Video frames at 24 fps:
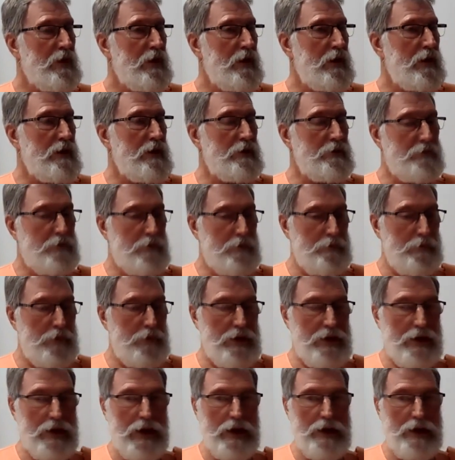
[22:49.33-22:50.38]
And if a
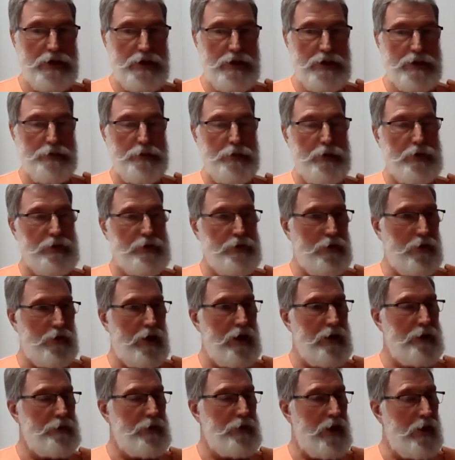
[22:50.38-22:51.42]
medication is
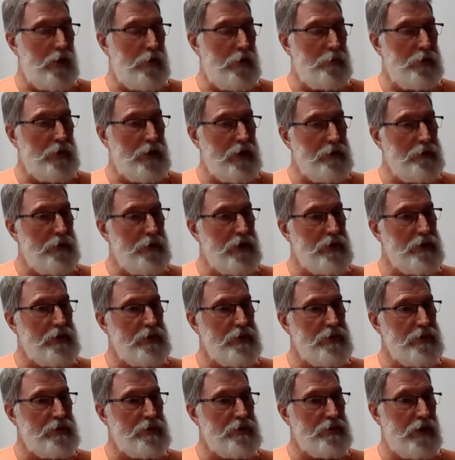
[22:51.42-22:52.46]
prescribed, how many
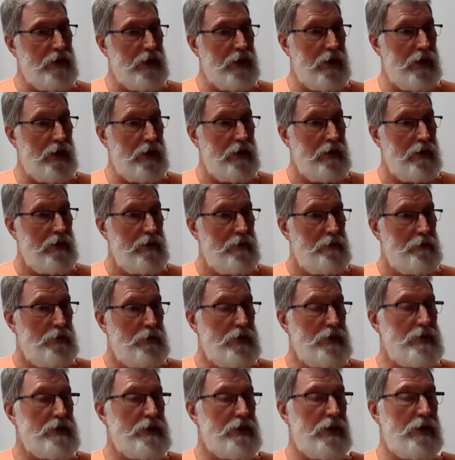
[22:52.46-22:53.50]
patients say,
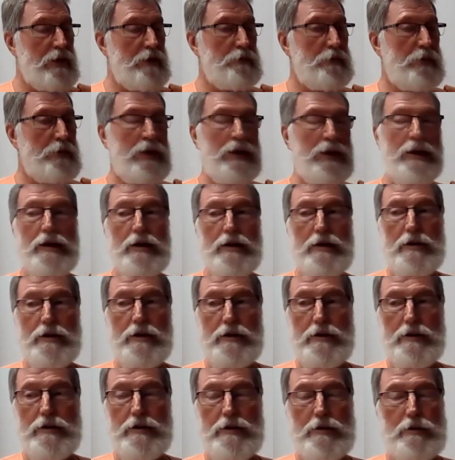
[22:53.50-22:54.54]
please tell me,
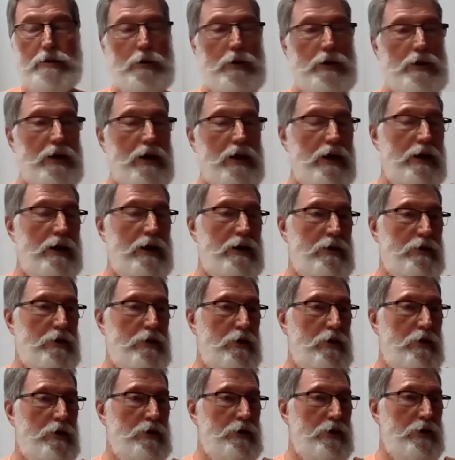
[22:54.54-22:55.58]
what are
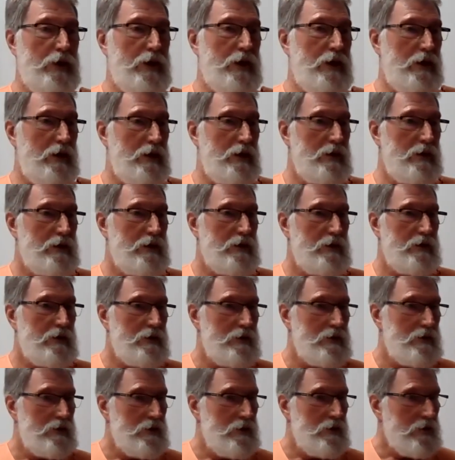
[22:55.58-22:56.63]
all the
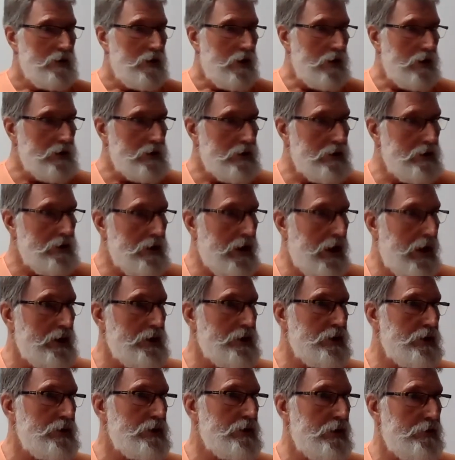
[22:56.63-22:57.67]

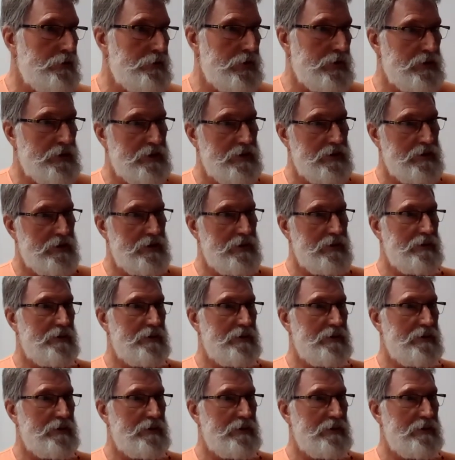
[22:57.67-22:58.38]
contraindications of this?